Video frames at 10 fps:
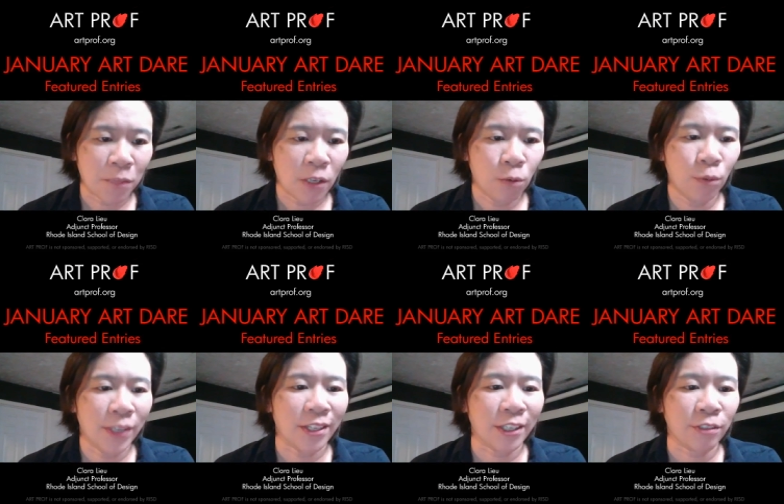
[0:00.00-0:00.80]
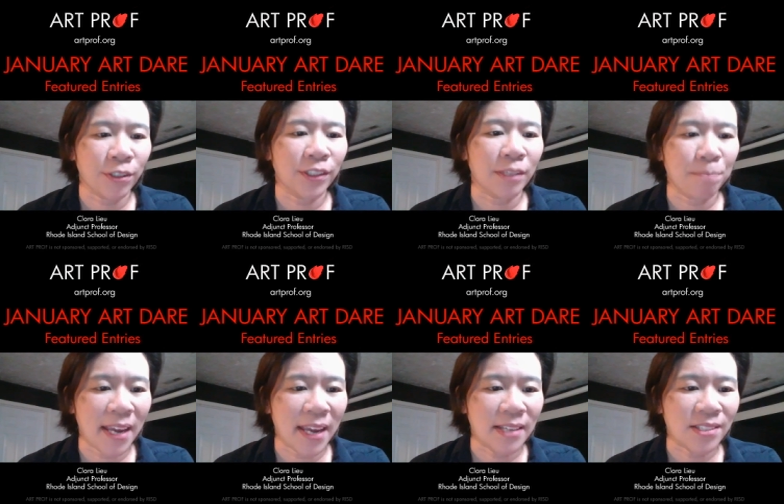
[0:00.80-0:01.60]
with acrylic
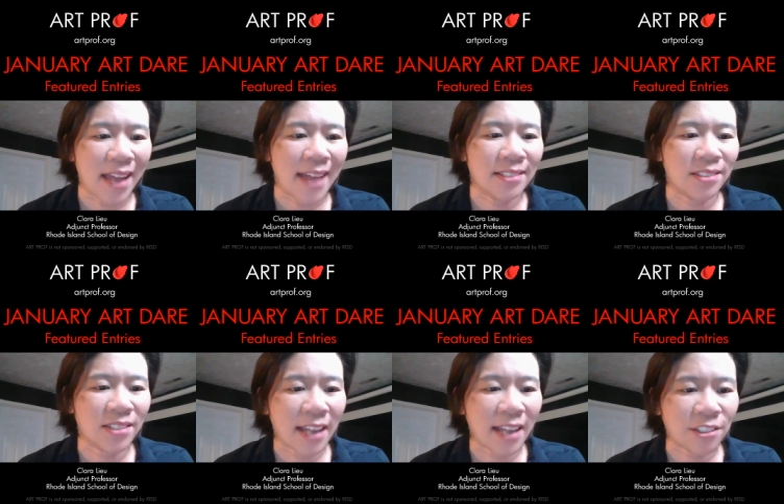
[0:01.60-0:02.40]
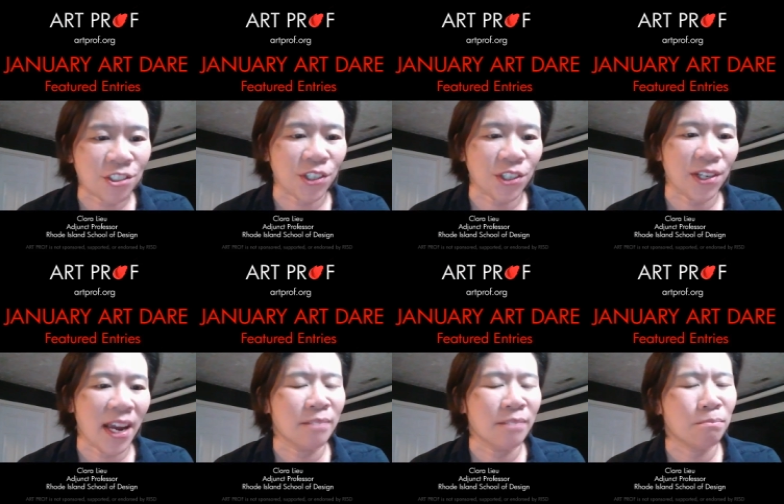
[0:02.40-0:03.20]
paint and texture
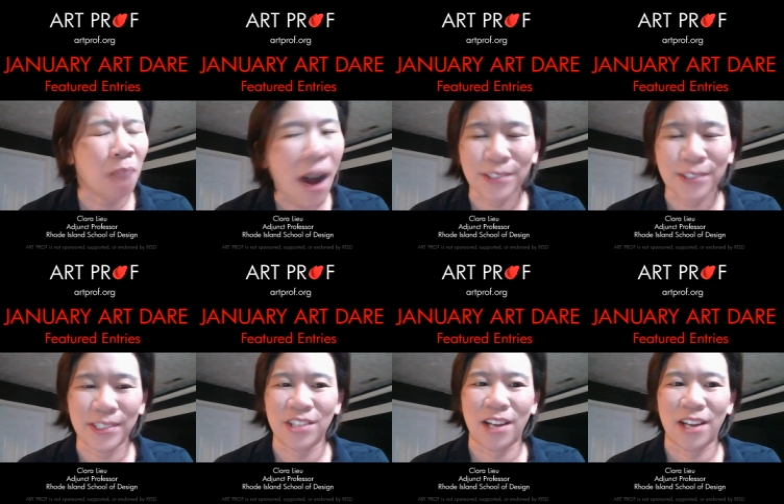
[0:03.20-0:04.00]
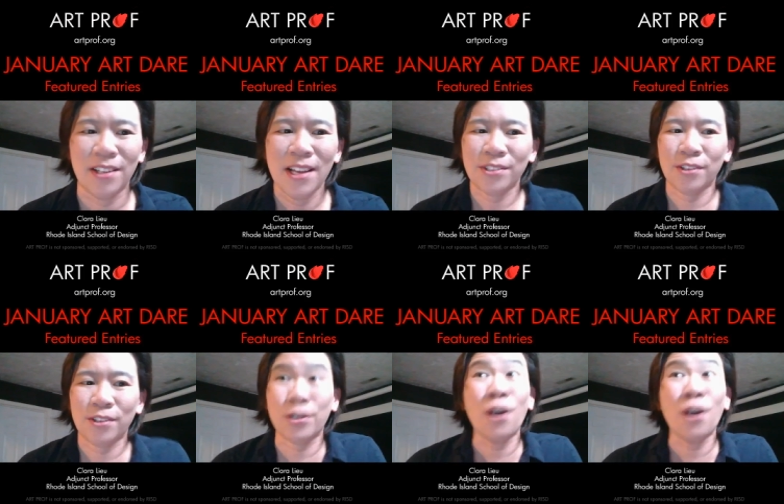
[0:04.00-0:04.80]
and modeling gel. So
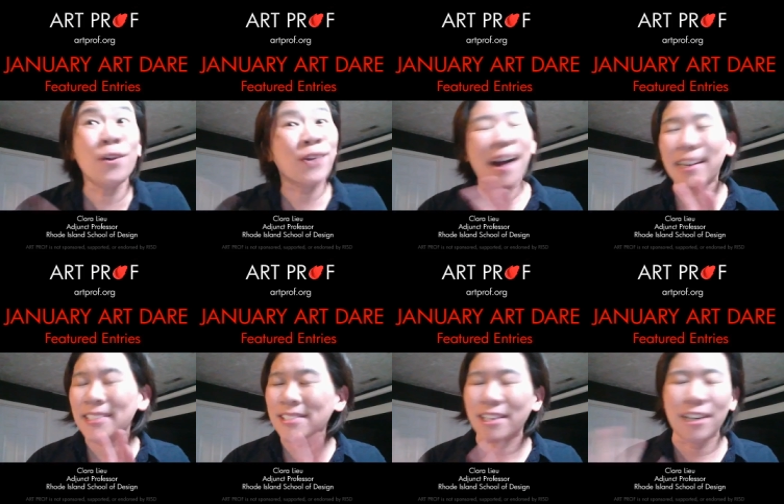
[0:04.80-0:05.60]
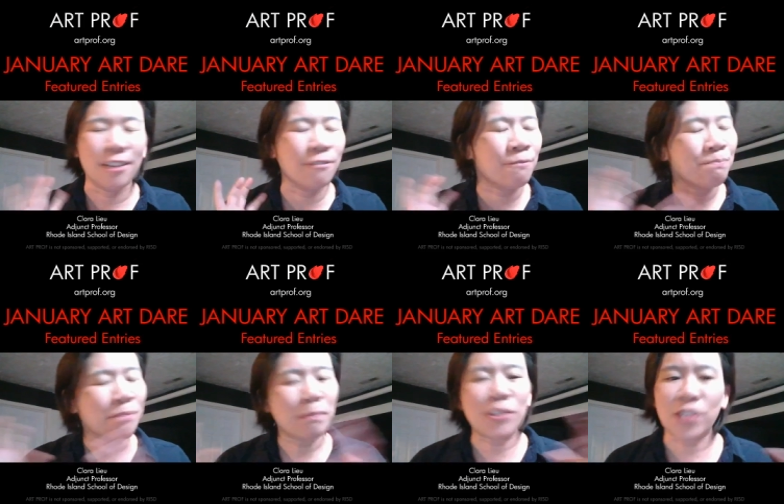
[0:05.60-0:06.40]
there's all kinds of
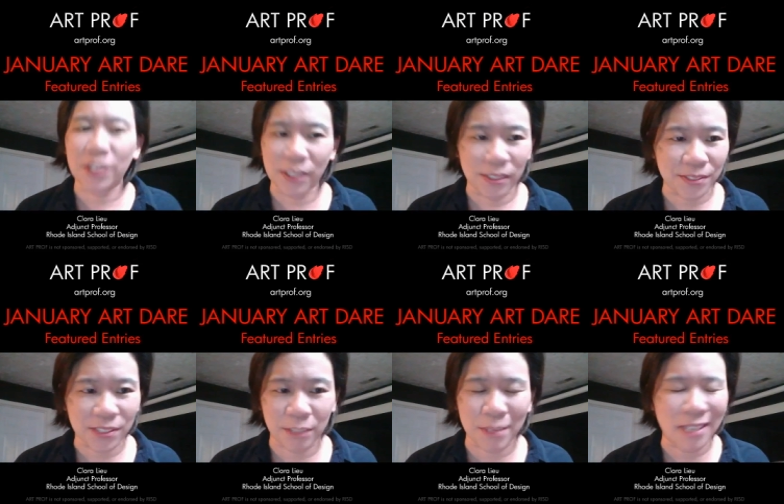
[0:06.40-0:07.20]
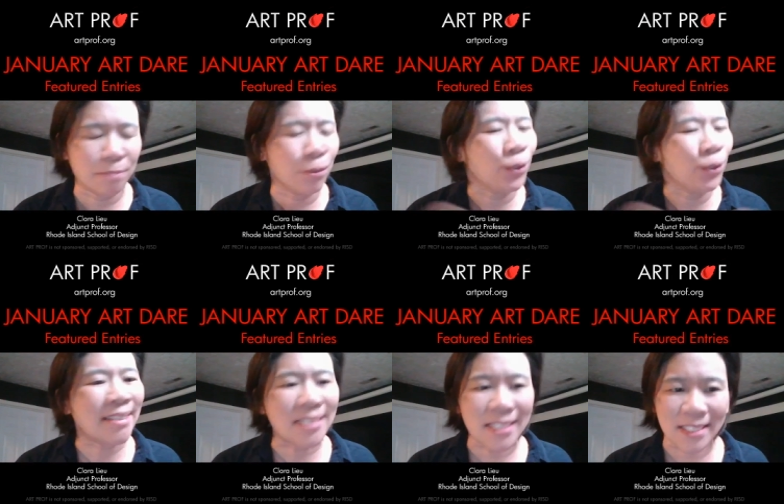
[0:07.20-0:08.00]
materials that are being
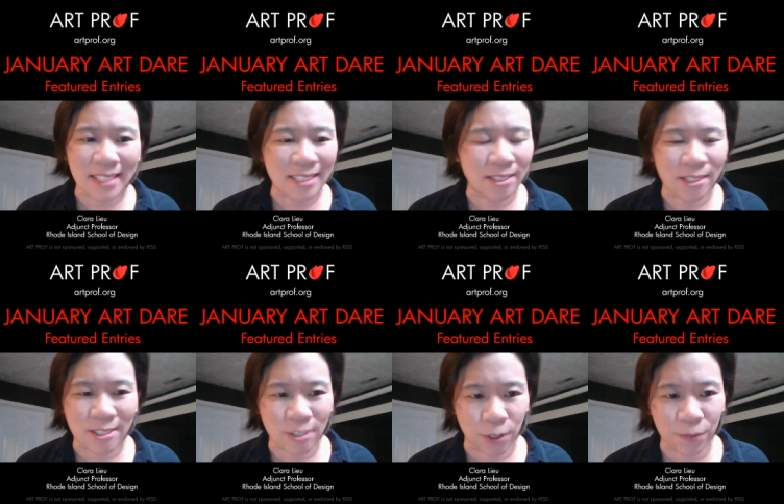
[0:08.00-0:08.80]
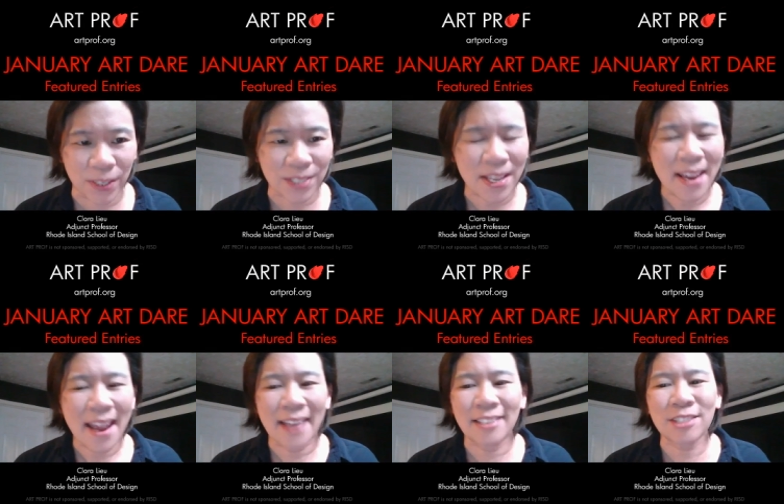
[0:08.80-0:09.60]
blended into the surface.
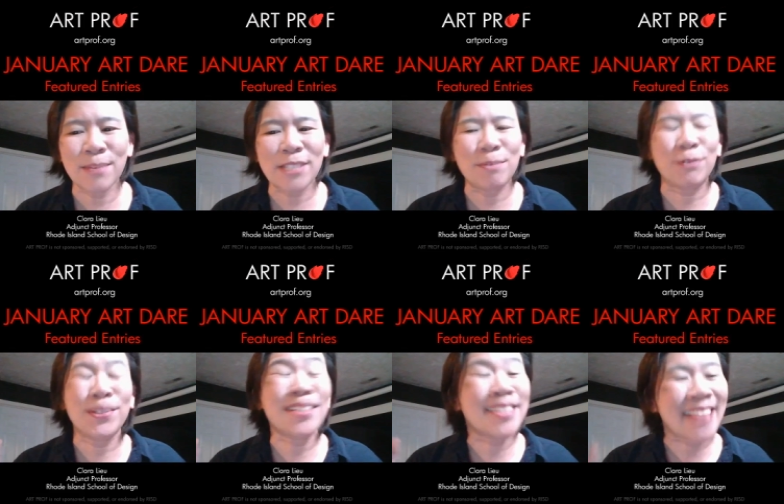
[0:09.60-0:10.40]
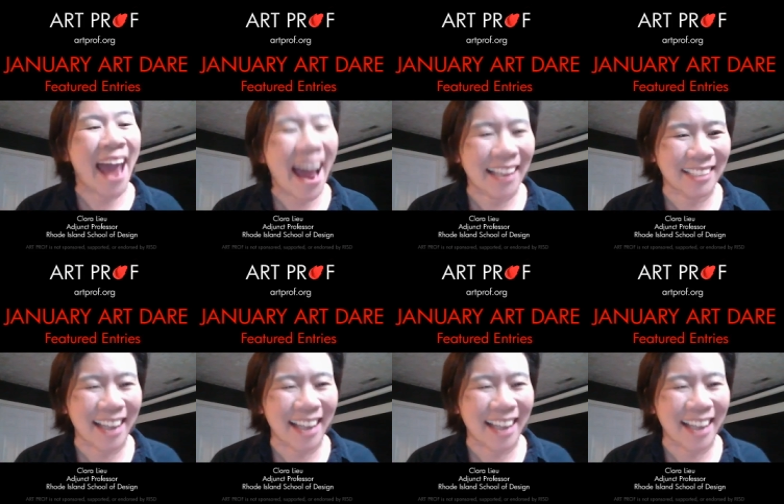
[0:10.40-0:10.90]
And it just makes me really sad that